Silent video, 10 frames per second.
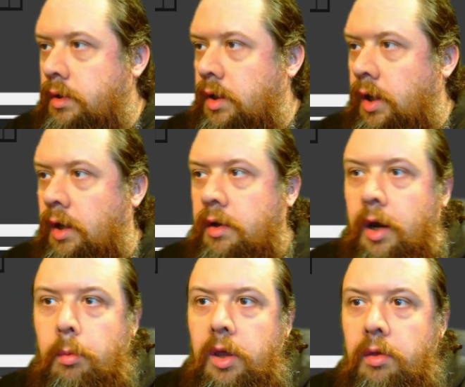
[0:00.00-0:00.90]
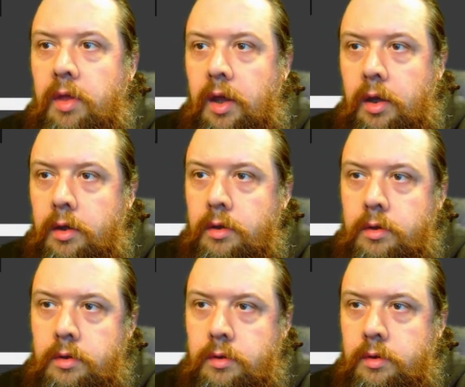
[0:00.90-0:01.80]
I don't care what you think.
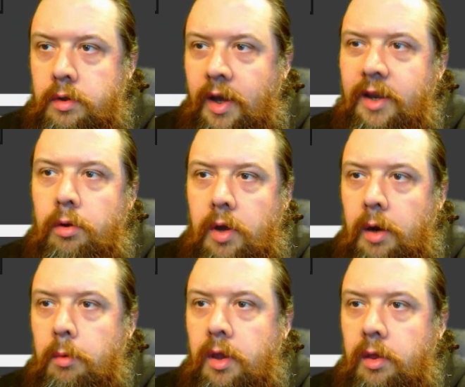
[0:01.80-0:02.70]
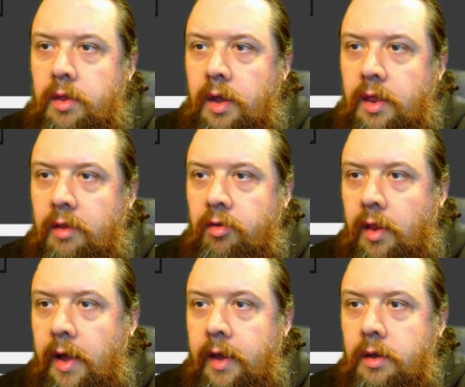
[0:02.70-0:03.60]
I do care what you think. That's a
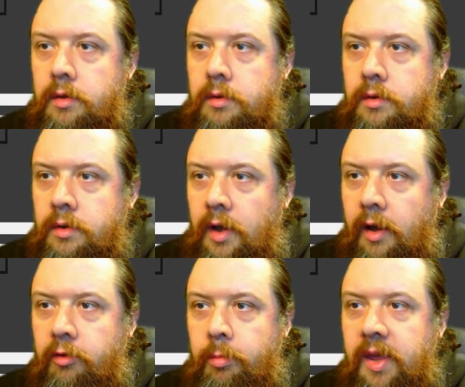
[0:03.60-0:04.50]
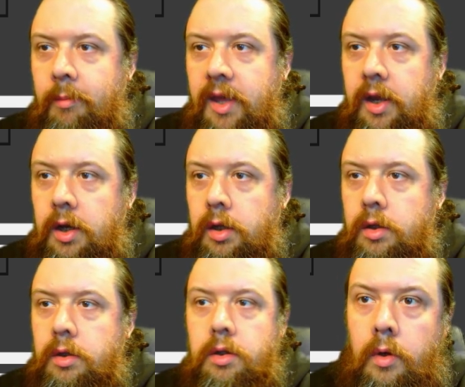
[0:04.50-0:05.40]
lie. I was being mean.
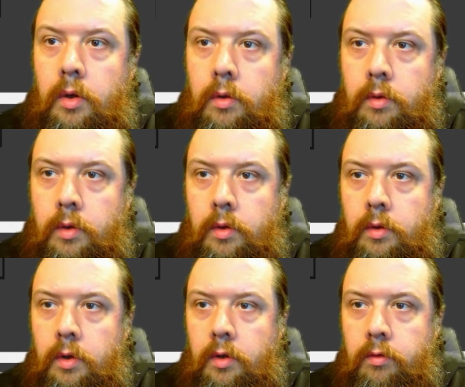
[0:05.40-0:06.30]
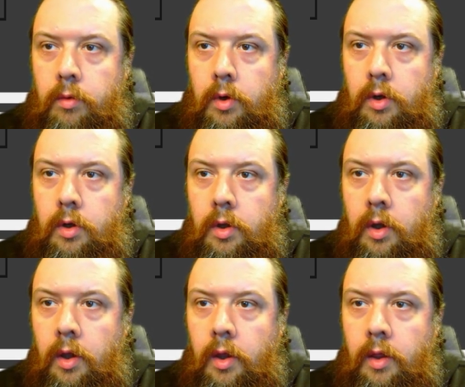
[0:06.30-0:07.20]
No, that's wrong.
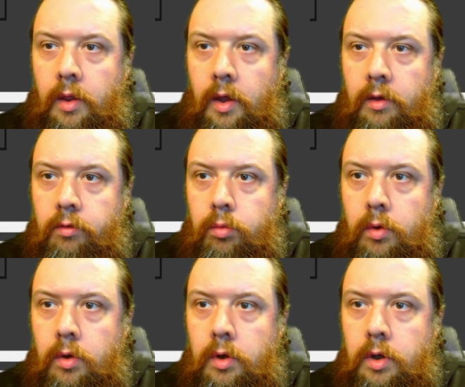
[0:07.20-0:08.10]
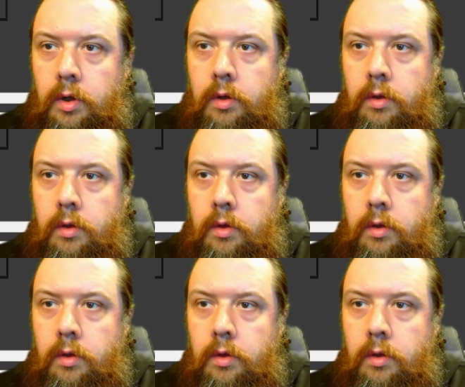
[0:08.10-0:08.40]
That's wrong.